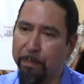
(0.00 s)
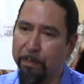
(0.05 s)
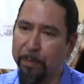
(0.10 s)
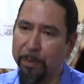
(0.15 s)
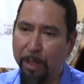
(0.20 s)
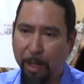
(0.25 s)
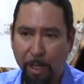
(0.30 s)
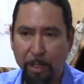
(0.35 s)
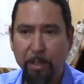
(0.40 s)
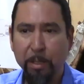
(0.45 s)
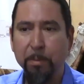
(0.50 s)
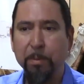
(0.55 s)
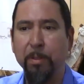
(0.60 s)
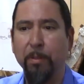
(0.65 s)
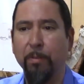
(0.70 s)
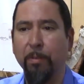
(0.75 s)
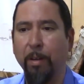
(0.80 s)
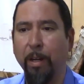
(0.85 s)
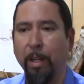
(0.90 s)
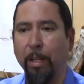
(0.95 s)
Costumes are
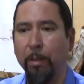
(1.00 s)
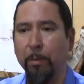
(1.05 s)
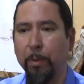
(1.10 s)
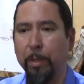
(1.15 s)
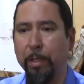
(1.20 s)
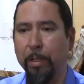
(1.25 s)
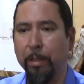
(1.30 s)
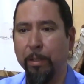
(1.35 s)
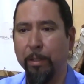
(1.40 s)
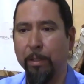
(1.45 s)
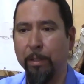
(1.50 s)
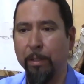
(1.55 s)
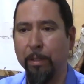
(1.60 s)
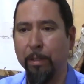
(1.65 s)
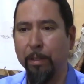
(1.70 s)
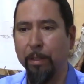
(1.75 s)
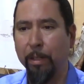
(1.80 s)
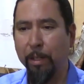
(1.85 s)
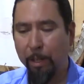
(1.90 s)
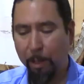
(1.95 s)
for Halloween.
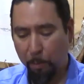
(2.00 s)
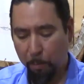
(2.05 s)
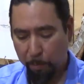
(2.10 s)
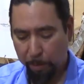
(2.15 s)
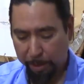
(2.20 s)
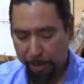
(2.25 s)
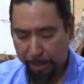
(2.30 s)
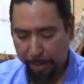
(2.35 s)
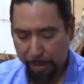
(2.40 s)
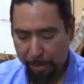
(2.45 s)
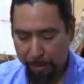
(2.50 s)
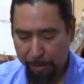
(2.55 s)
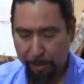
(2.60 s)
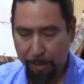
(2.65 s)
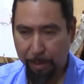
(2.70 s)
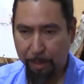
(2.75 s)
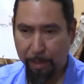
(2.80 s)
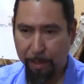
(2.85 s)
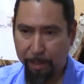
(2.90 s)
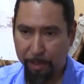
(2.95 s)

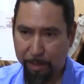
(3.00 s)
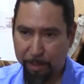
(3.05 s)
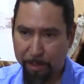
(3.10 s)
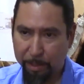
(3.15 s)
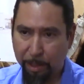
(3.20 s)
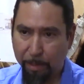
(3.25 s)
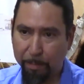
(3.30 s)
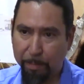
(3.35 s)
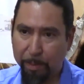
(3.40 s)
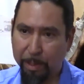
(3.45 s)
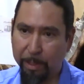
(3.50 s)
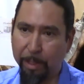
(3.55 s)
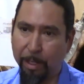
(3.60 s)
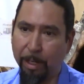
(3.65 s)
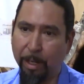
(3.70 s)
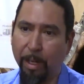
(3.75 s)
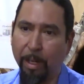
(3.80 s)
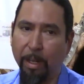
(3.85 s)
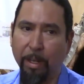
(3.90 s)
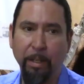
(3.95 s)
Regalia is something that
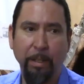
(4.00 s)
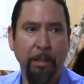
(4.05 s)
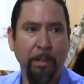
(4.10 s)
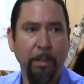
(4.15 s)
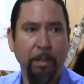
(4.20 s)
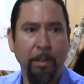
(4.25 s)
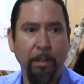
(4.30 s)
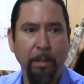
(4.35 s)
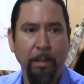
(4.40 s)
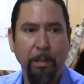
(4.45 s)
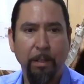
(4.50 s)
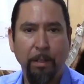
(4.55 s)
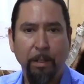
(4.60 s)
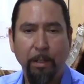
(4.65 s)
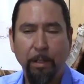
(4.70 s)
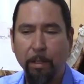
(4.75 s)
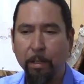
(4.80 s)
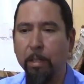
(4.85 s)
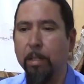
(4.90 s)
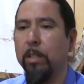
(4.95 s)
I
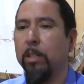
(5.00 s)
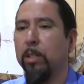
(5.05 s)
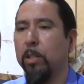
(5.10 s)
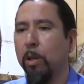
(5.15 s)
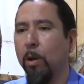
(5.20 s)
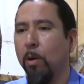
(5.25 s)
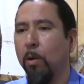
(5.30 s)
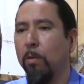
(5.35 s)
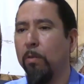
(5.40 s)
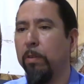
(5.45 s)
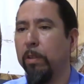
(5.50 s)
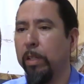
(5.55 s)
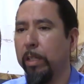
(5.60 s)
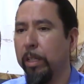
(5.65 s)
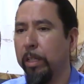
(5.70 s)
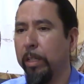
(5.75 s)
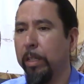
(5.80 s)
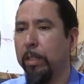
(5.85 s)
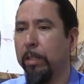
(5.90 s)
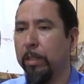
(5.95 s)
earned over the
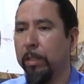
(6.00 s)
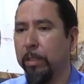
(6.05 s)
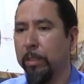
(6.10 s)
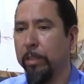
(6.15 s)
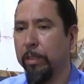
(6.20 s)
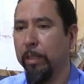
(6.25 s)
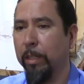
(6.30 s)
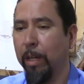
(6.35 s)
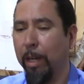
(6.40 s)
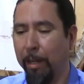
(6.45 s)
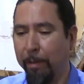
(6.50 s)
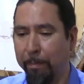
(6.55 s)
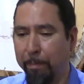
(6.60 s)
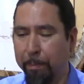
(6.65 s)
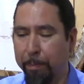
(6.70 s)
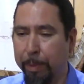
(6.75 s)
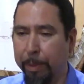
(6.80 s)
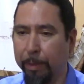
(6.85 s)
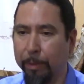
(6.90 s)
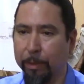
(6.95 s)
years. I've
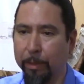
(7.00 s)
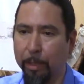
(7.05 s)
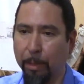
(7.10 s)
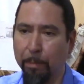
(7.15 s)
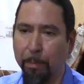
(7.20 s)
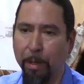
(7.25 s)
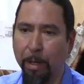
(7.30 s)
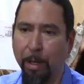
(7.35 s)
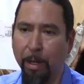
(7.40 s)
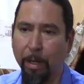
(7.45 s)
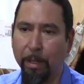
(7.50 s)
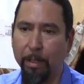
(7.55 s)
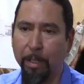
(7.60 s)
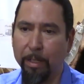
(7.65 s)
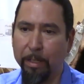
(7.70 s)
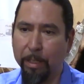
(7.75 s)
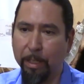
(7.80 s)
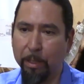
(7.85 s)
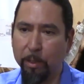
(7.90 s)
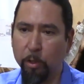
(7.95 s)
built upon. It
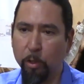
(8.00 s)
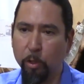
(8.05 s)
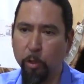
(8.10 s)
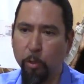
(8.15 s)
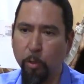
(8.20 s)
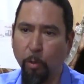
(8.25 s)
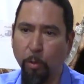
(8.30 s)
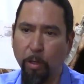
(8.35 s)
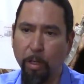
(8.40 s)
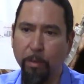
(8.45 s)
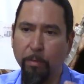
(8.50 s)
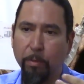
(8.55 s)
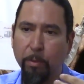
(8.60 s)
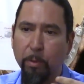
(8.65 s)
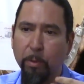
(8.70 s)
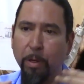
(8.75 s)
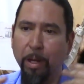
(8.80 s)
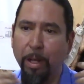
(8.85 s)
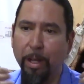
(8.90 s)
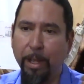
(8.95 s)
tells the story of
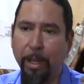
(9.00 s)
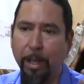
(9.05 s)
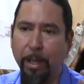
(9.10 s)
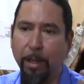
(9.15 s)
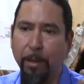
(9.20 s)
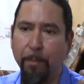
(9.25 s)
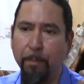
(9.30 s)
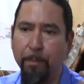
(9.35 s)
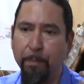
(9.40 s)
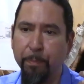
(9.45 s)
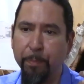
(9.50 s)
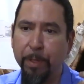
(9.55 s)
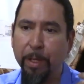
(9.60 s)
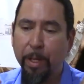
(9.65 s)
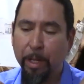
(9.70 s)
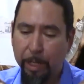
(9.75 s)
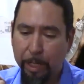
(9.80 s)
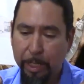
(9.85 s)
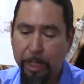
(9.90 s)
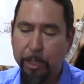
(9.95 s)
who I am.
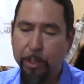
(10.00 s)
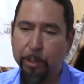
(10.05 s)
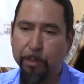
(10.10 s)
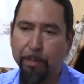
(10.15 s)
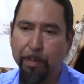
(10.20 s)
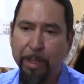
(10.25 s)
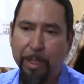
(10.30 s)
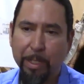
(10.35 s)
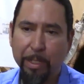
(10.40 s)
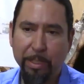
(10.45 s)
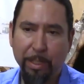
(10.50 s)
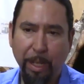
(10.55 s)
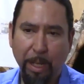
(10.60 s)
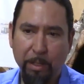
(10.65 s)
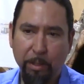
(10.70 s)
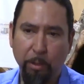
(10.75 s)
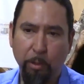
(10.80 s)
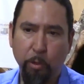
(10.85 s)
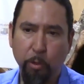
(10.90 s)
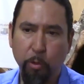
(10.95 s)
Each piece
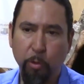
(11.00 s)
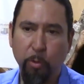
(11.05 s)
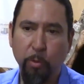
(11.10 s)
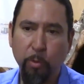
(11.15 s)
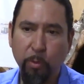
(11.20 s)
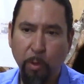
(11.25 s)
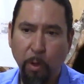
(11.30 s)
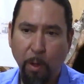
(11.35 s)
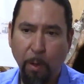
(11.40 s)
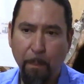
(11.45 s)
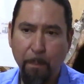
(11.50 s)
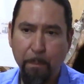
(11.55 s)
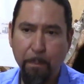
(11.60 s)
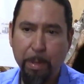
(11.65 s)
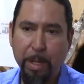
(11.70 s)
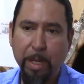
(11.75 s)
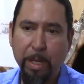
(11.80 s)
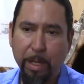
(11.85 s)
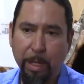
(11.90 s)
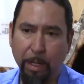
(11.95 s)
has a true
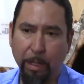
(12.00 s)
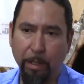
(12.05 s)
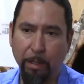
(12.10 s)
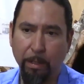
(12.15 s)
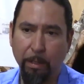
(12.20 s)
meaning.